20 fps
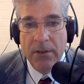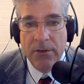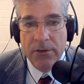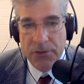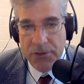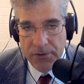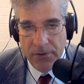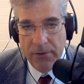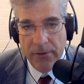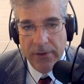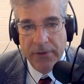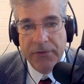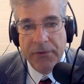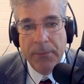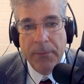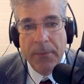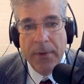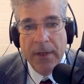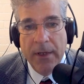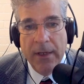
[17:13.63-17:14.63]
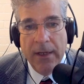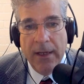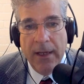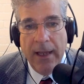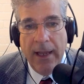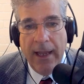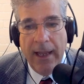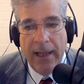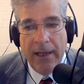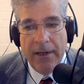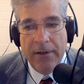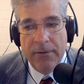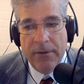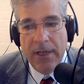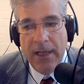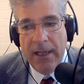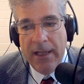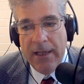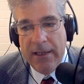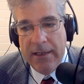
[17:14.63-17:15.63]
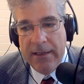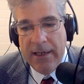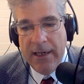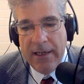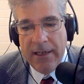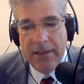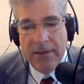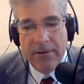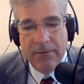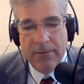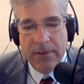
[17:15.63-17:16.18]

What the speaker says: journalism. And in any,